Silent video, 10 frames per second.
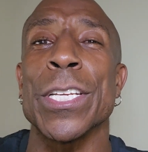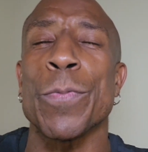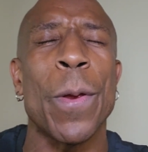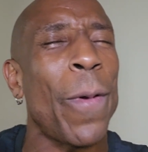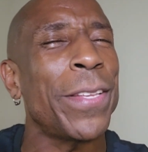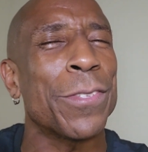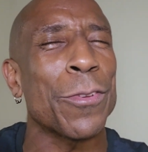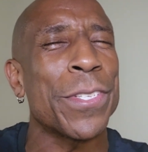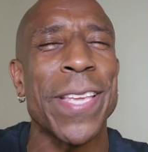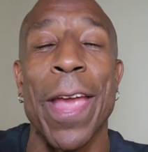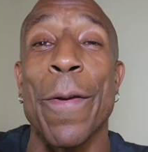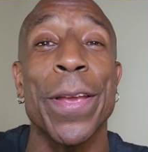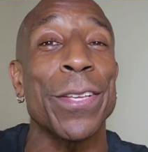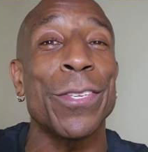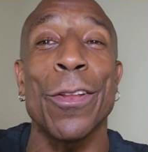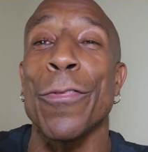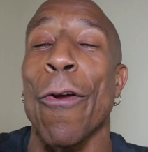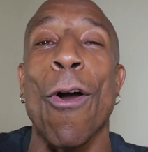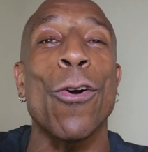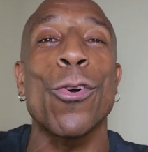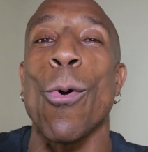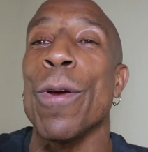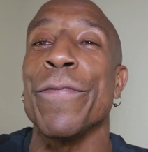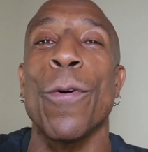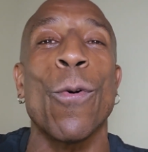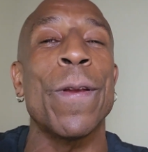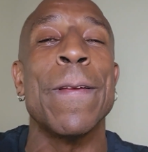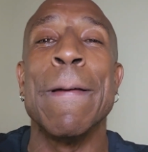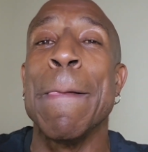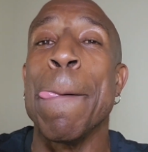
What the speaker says: The sprint races are scary because, they're all going for it.